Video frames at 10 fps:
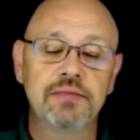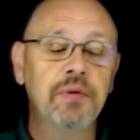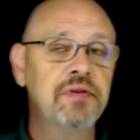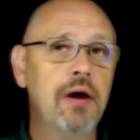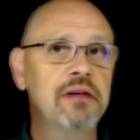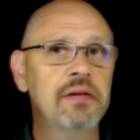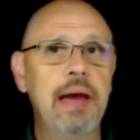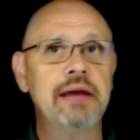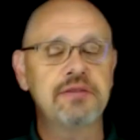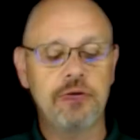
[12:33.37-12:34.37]
We've talked
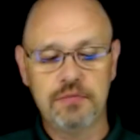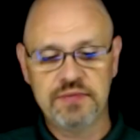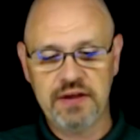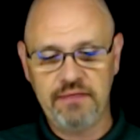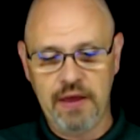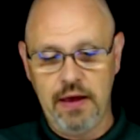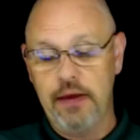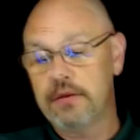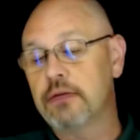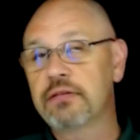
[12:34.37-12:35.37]
about terms of
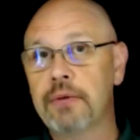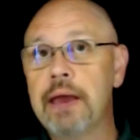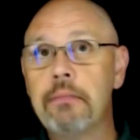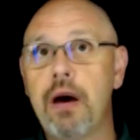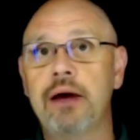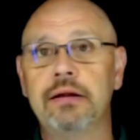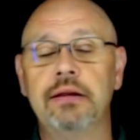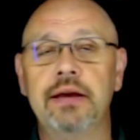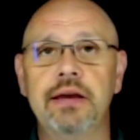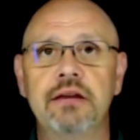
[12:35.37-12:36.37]
your threat modeling,